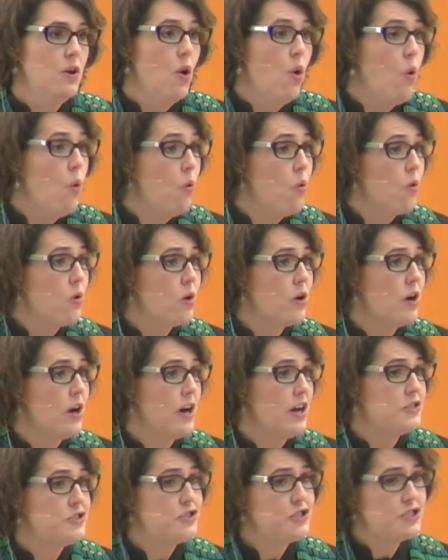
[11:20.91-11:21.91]

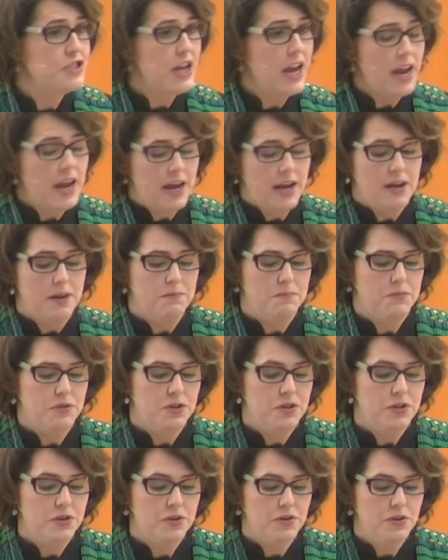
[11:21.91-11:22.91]
or
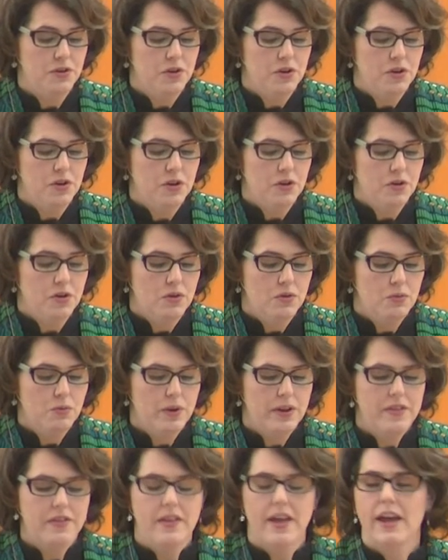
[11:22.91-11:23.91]
ashamed
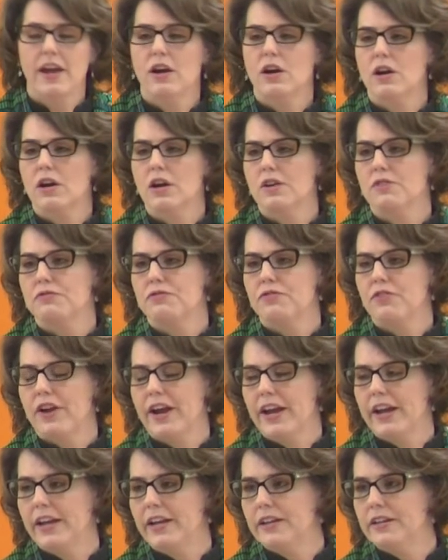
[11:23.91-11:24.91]
when they are
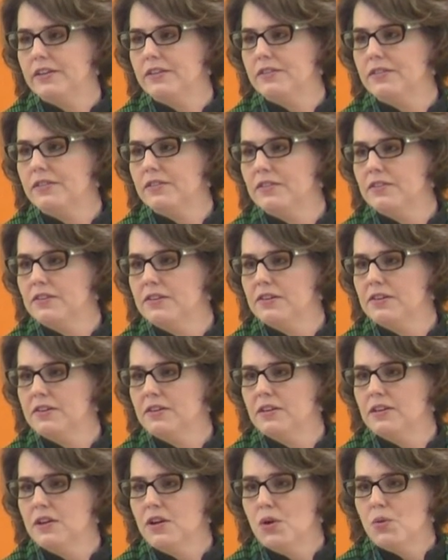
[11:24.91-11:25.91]
afraid,
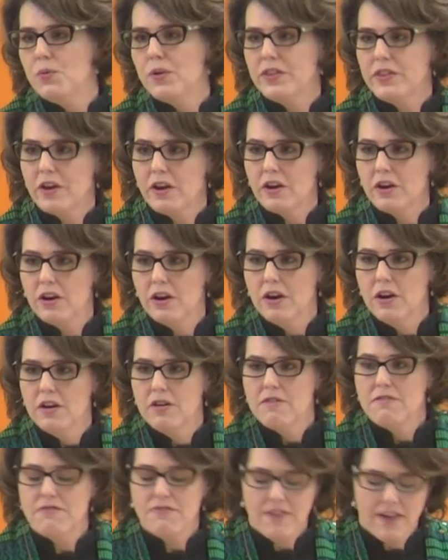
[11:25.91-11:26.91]
when
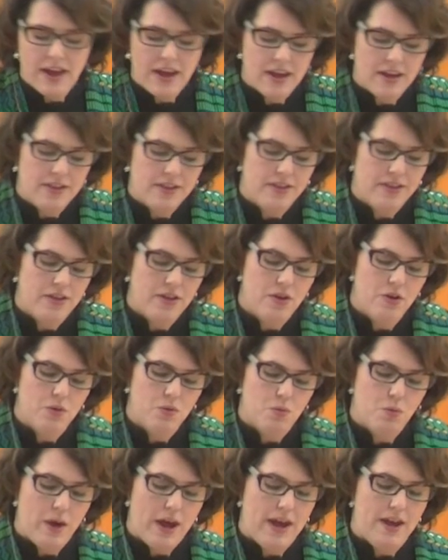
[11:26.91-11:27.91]
their faith
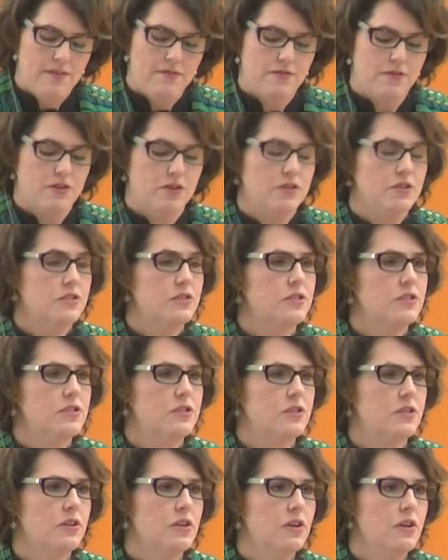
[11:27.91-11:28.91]

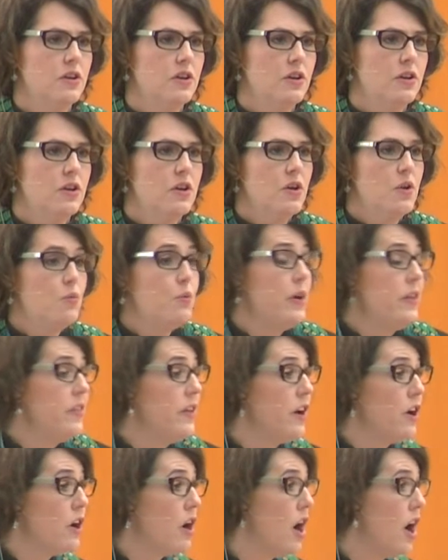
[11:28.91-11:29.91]
wavers, when
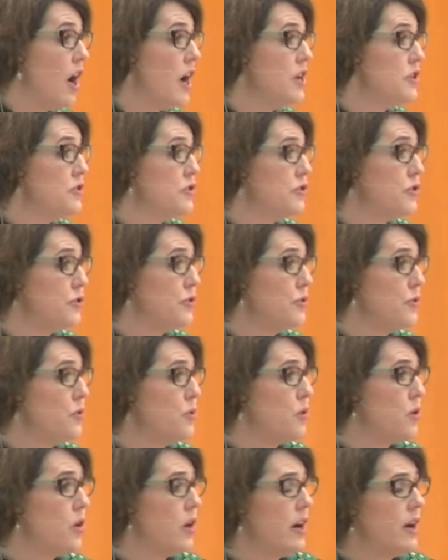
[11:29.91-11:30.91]
they're
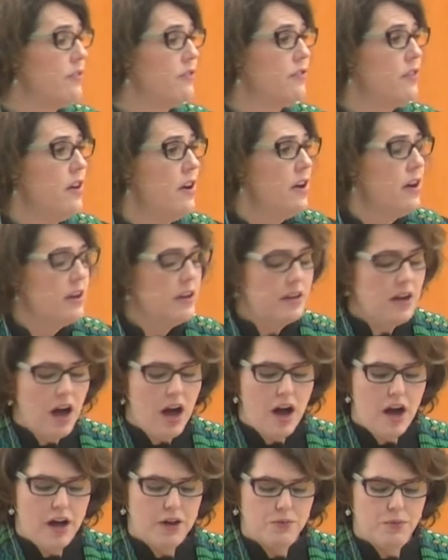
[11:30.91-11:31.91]
unsure if
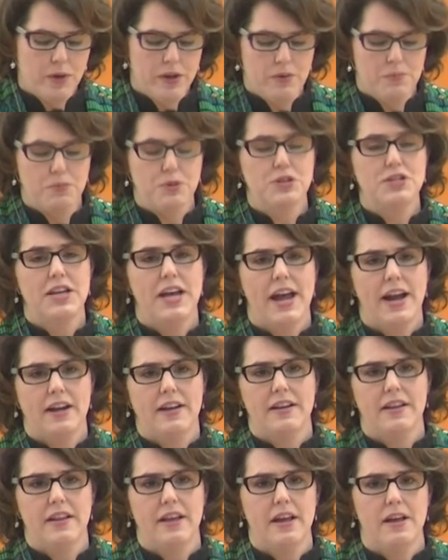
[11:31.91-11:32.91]
God will
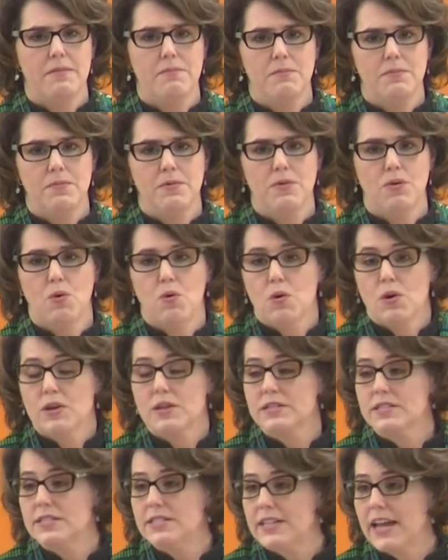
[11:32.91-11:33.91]
protect them
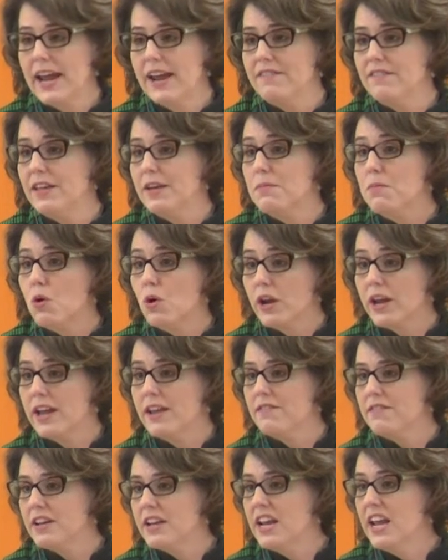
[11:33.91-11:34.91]
or save them or
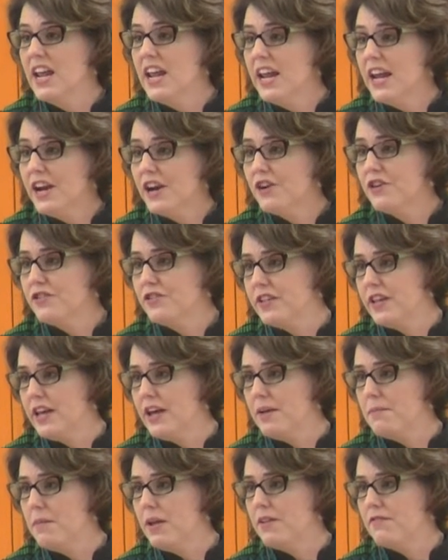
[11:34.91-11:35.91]
even hear
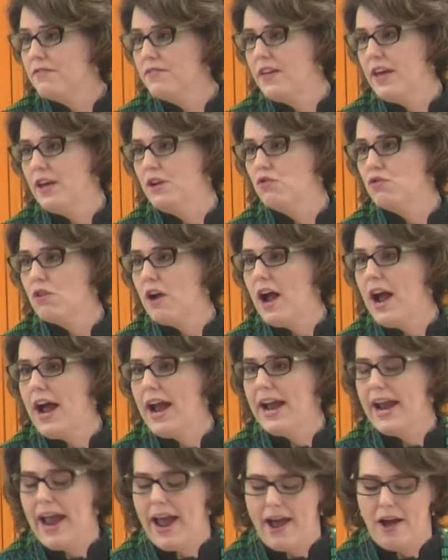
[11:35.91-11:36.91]
them if they
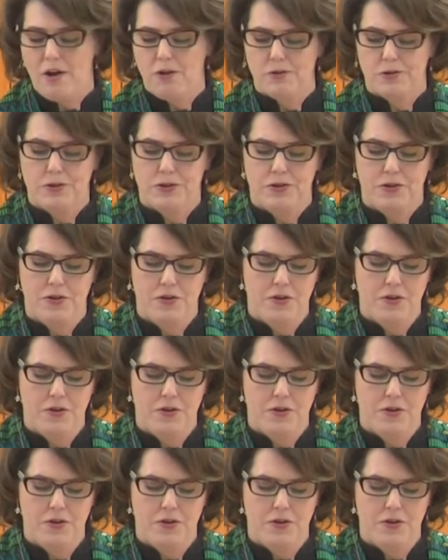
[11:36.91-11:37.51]
cry out.